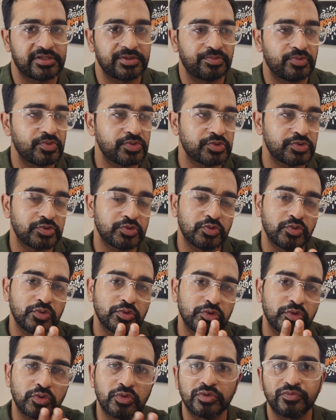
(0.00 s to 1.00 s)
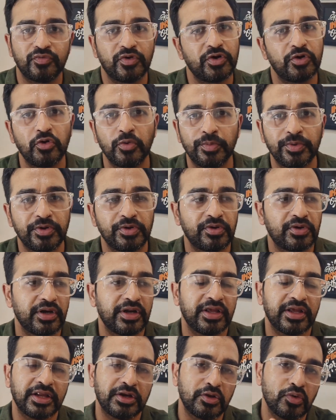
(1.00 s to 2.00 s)
suppose you don't want to open your
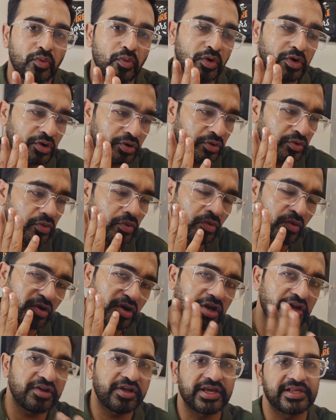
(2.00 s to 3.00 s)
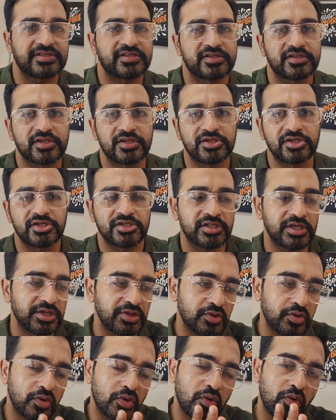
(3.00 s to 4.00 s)
clinic and you want to do only cancer surgeries, then
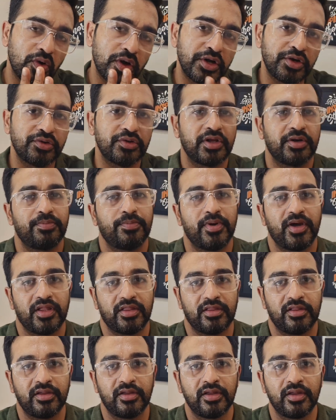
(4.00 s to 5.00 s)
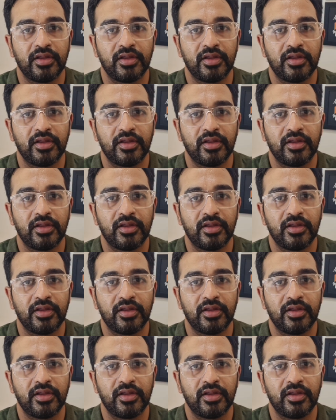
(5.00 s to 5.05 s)
you go into that path.